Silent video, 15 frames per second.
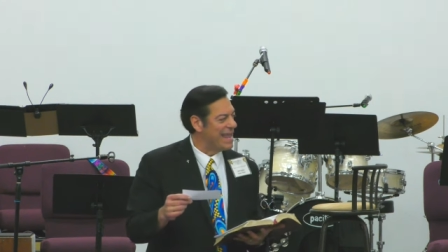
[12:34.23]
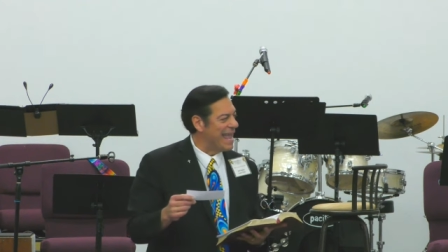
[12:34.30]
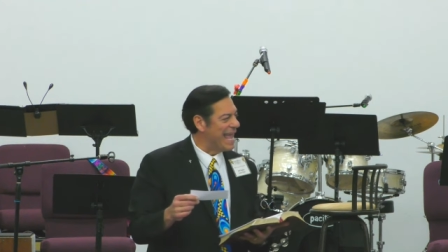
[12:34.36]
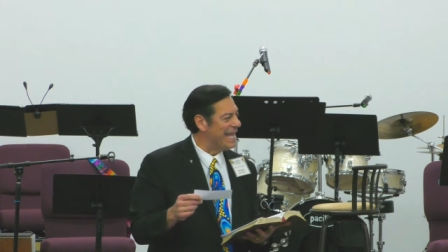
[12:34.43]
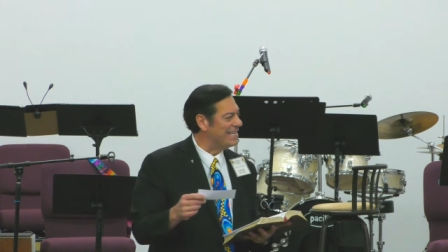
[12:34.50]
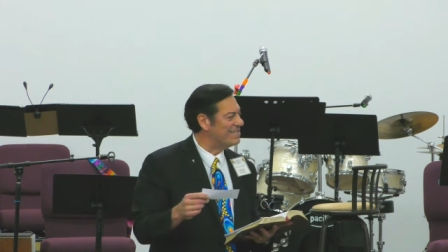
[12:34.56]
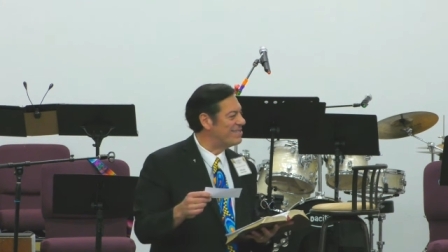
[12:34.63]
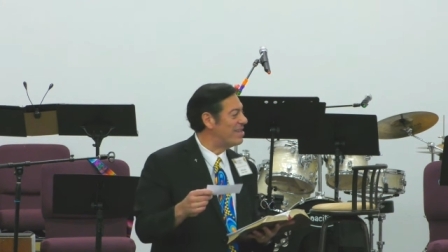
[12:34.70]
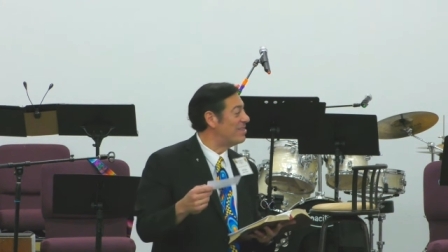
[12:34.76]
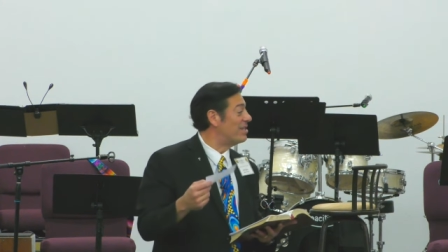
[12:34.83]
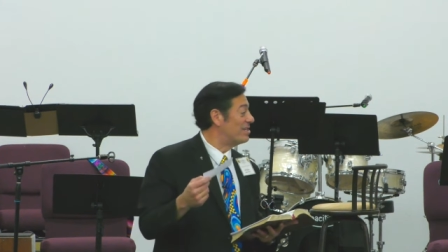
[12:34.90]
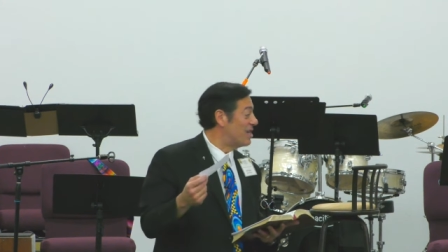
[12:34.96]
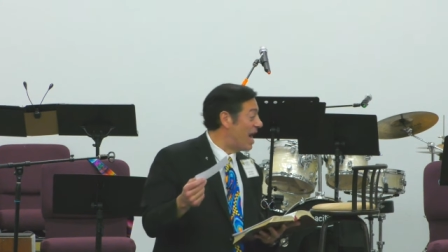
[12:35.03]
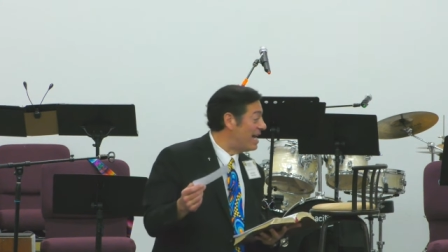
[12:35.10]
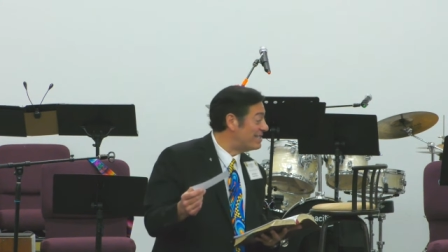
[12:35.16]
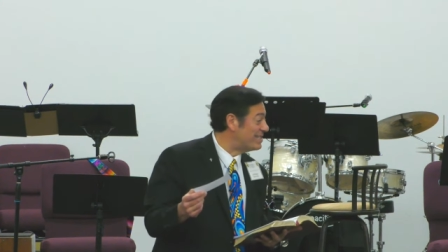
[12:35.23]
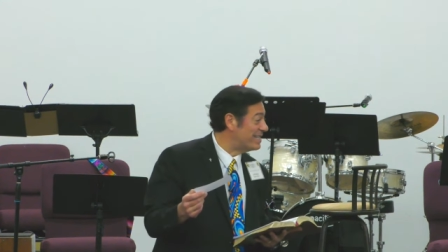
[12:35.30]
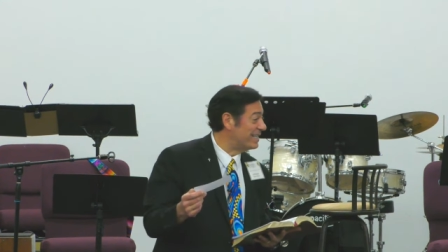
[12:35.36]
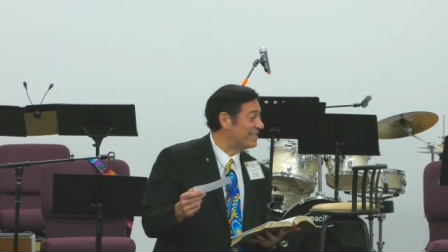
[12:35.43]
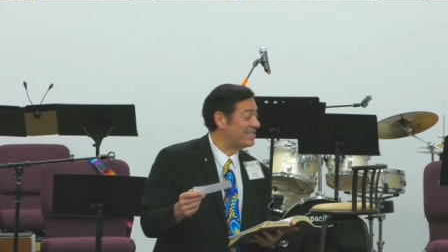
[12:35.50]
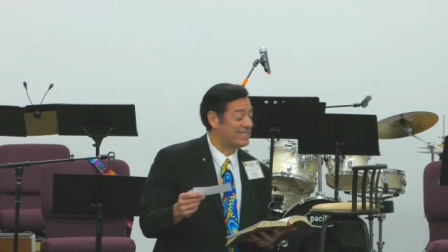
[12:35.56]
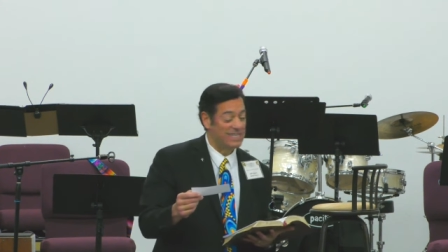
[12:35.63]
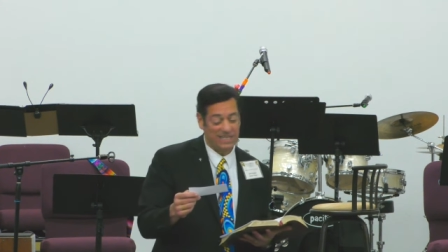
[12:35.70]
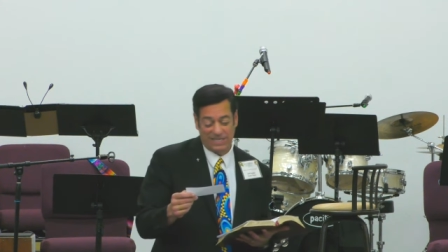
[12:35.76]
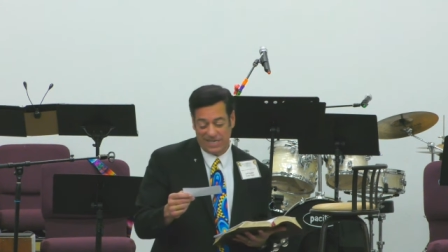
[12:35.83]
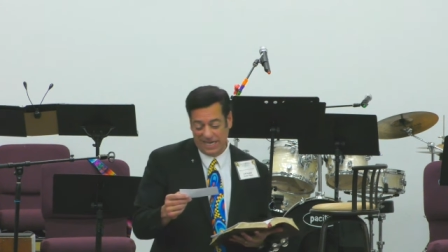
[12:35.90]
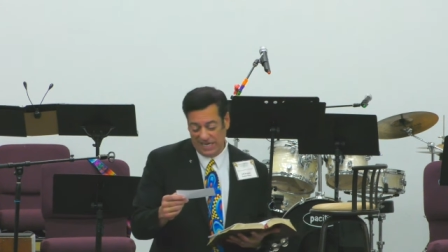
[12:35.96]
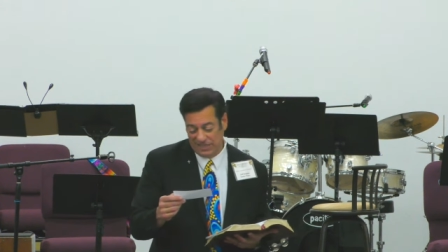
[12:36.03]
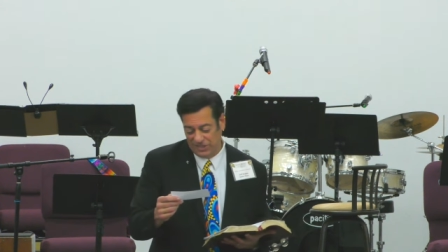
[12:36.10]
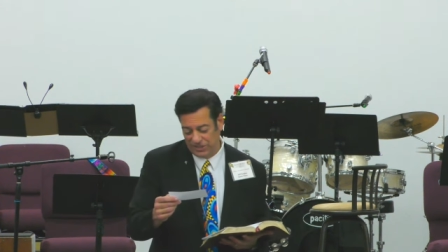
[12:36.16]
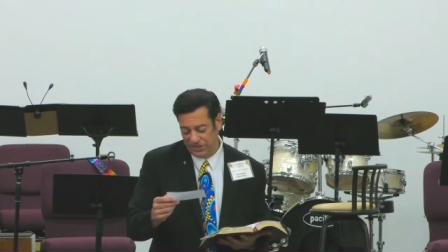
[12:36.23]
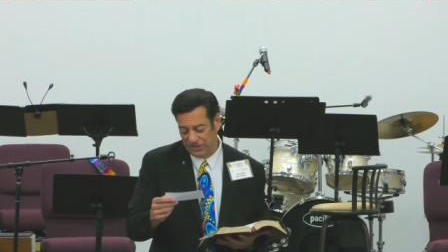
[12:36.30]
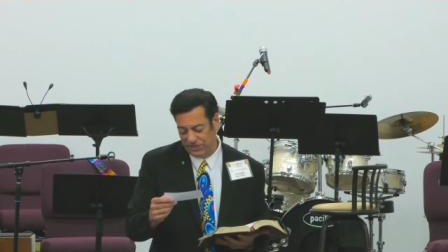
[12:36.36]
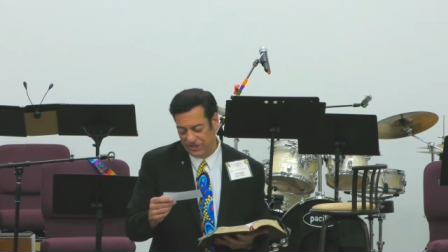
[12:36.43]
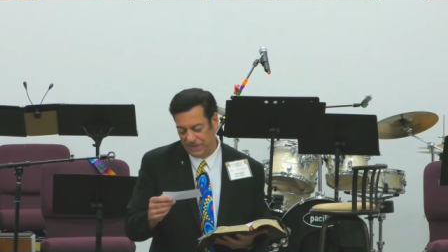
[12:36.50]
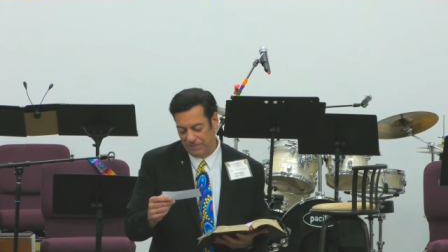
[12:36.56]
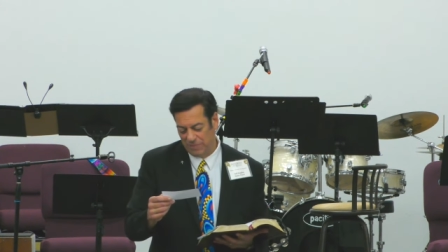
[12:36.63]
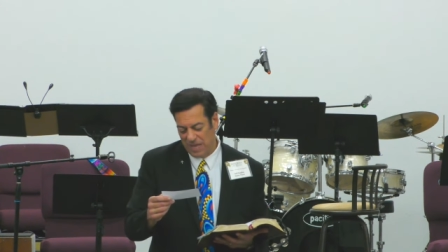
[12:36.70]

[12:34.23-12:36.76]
as the Gnostics teach,